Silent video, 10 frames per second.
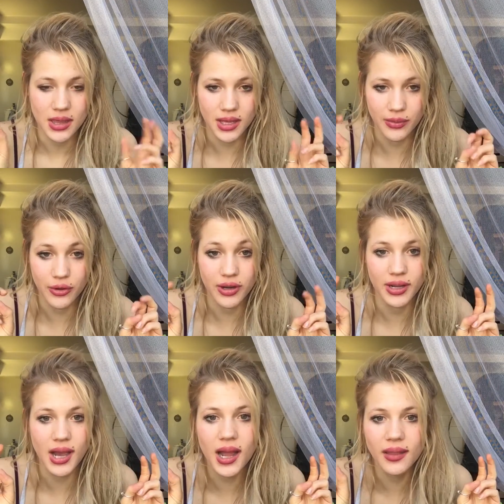community
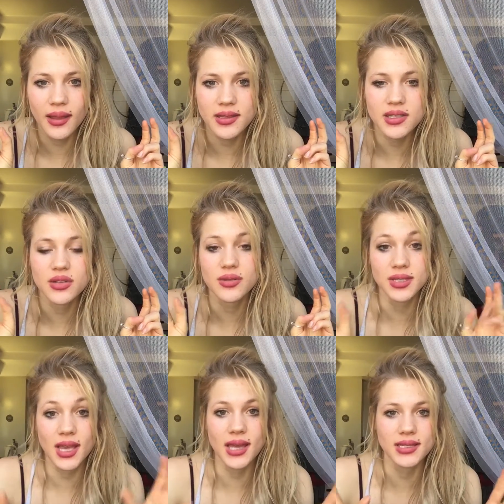guidelines do is,
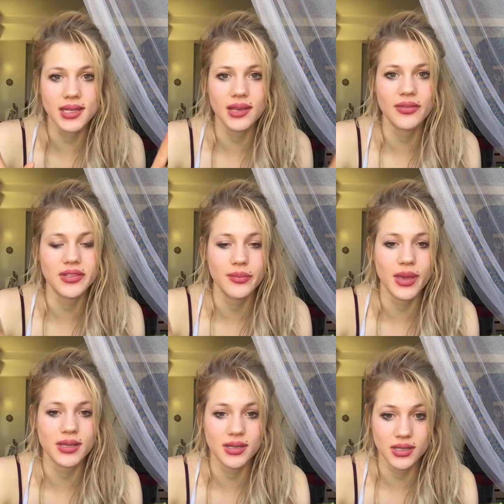yes, they give us a
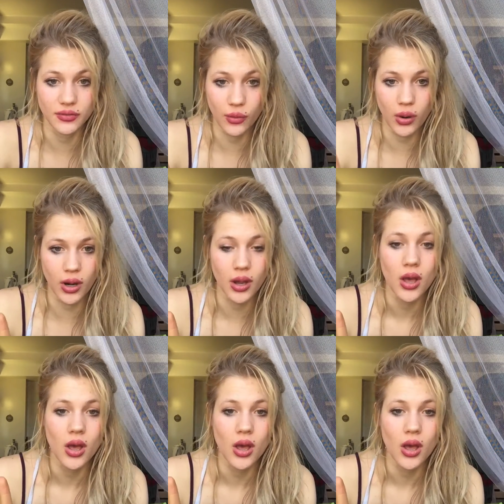basis for